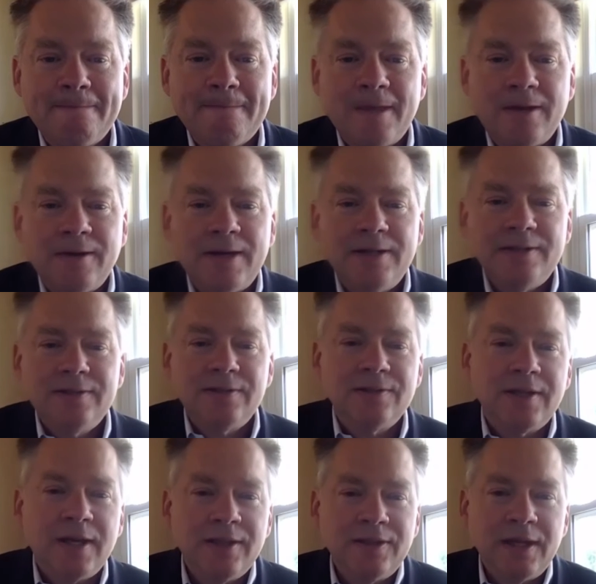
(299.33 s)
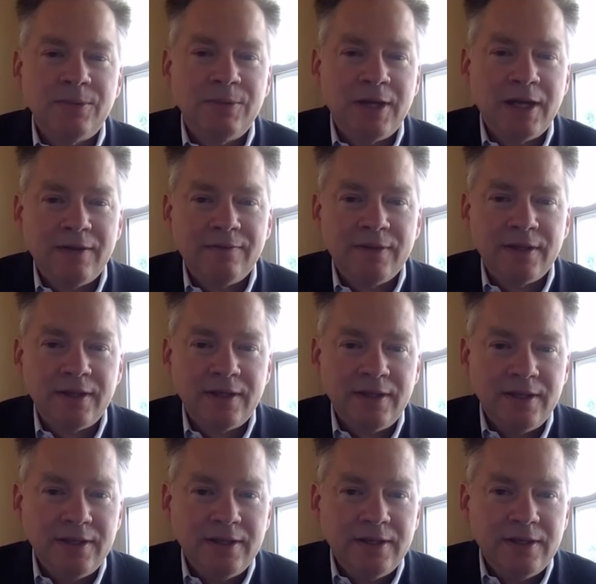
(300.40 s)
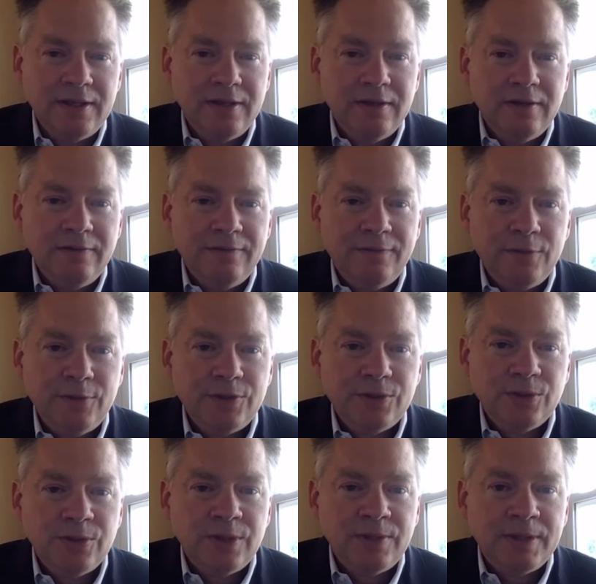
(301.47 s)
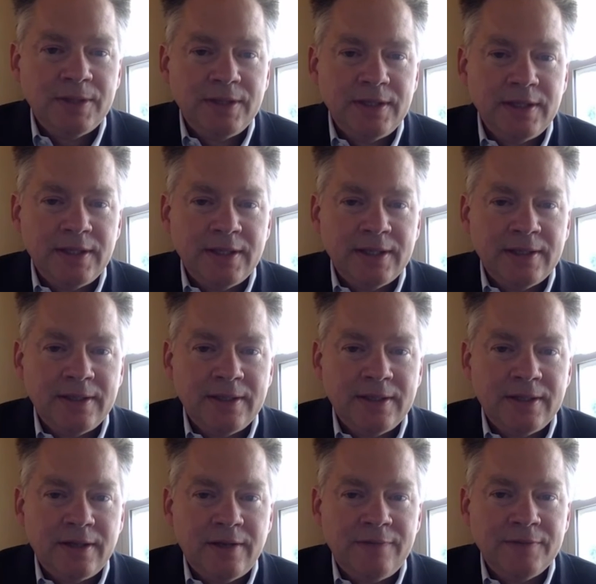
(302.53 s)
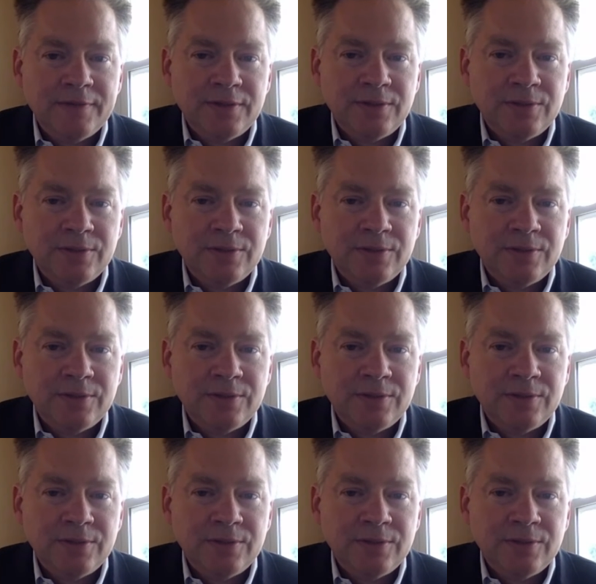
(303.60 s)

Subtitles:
All right, so you got that. We have the first story about the officer